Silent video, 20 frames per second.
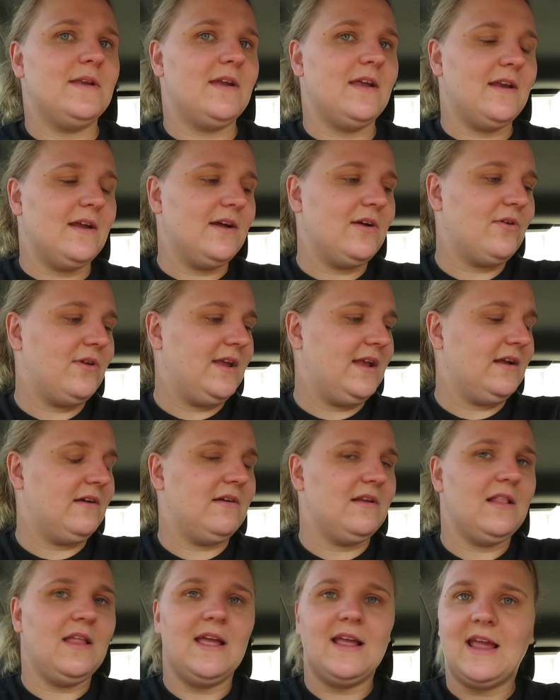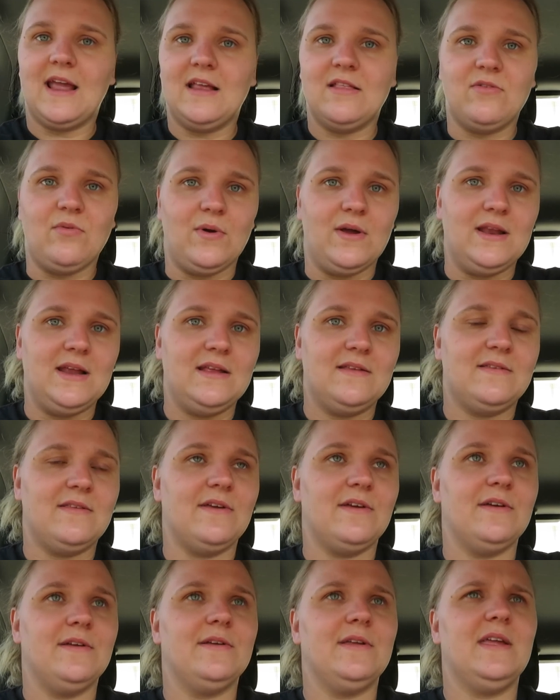and I got here at like 8.20,
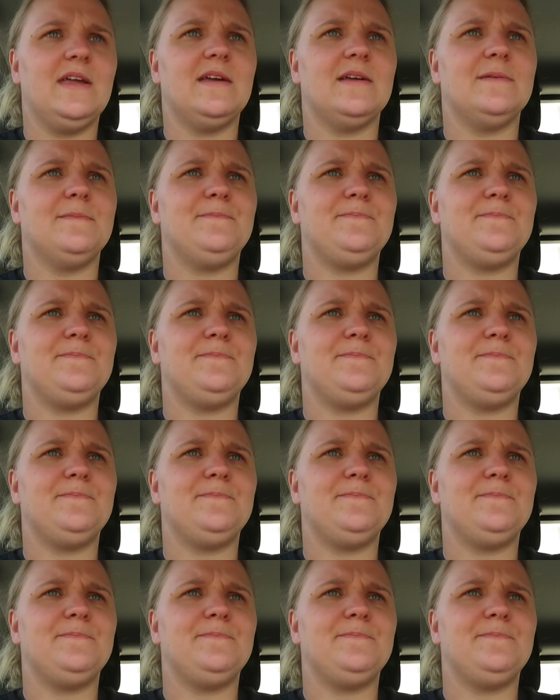so yeah.